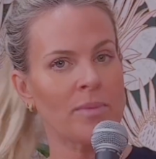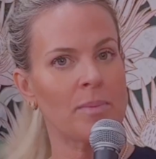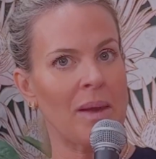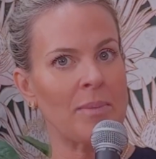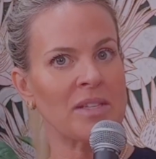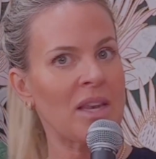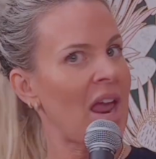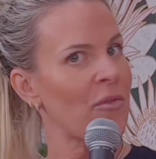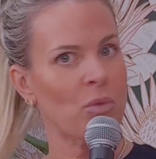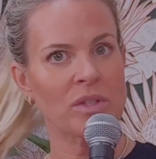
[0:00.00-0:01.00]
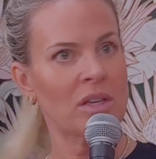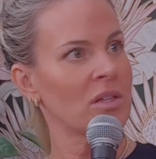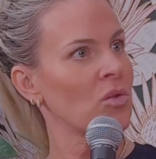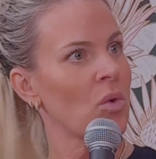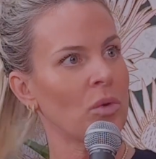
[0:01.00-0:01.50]
to babysit, everyone's going to
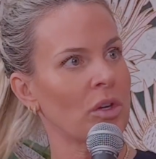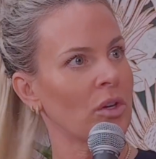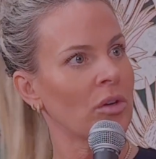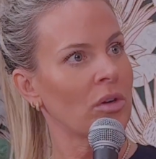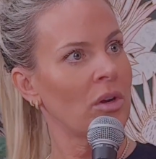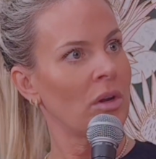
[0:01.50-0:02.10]
scroll your